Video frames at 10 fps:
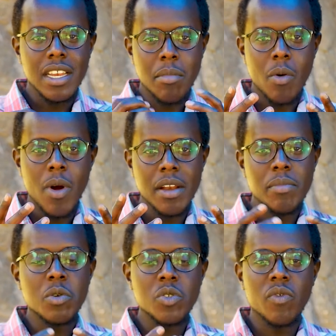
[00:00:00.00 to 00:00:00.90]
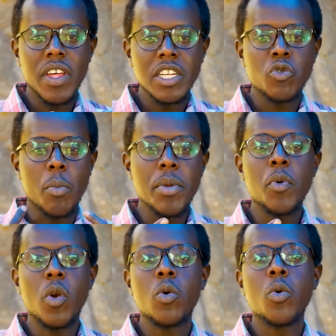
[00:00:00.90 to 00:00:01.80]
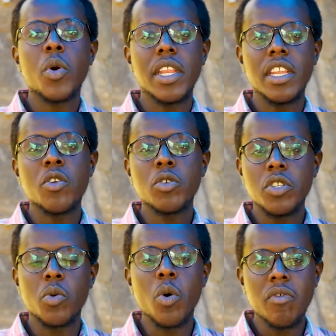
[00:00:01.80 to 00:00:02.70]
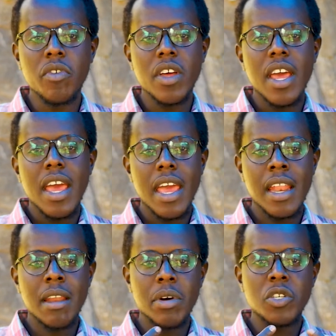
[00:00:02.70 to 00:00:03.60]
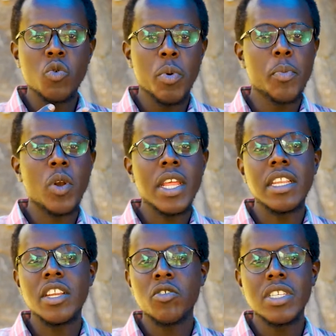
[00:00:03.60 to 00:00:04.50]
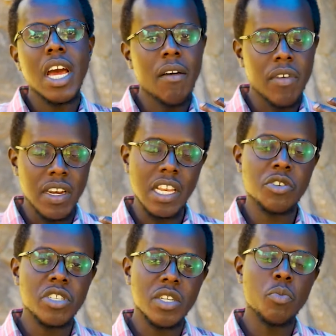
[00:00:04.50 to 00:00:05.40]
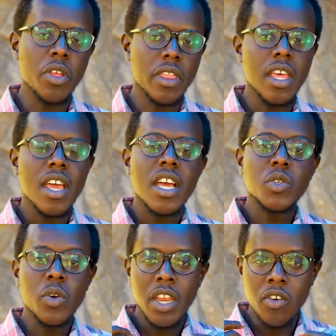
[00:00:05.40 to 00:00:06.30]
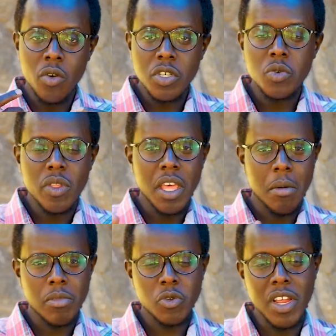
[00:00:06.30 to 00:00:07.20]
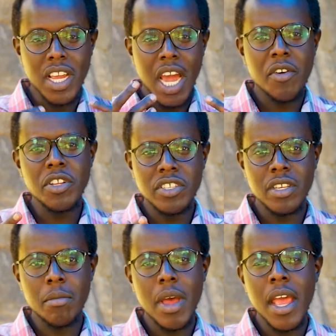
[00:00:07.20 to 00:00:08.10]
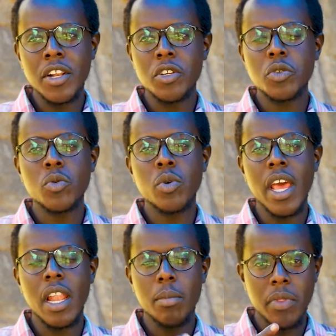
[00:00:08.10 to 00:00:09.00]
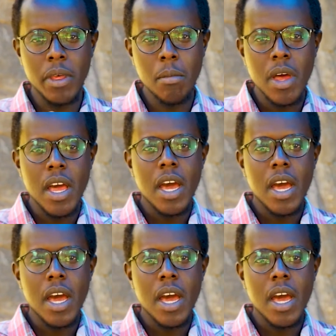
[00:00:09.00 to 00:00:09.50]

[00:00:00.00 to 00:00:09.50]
number one, because of that, to a people who he did not know of, and number two, people he did not have a relationship with. So he wrote to them to encourage them and to help them